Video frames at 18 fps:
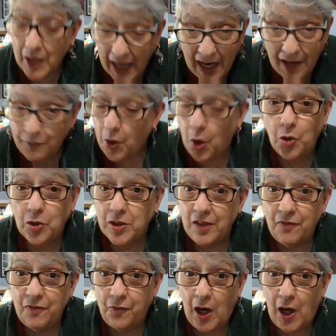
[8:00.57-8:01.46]
have
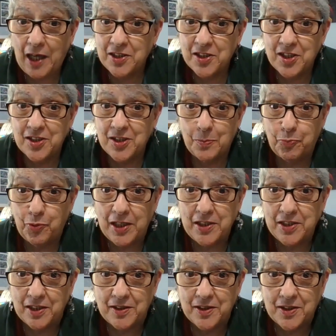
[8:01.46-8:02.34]
only Fox as a
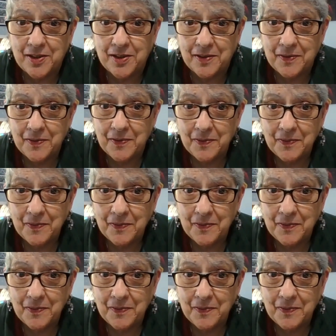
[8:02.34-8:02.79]
presence.